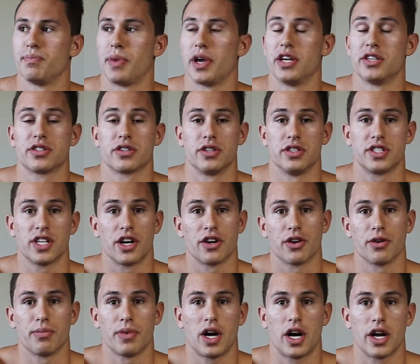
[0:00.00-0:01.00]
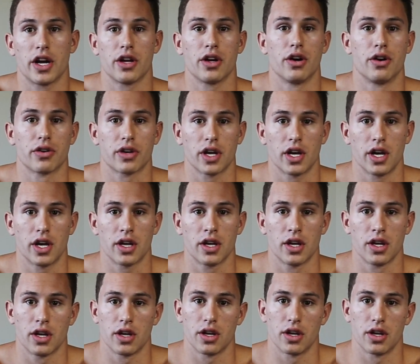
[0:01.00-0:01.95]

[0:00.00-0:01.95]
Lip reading: basically tell your body, okay,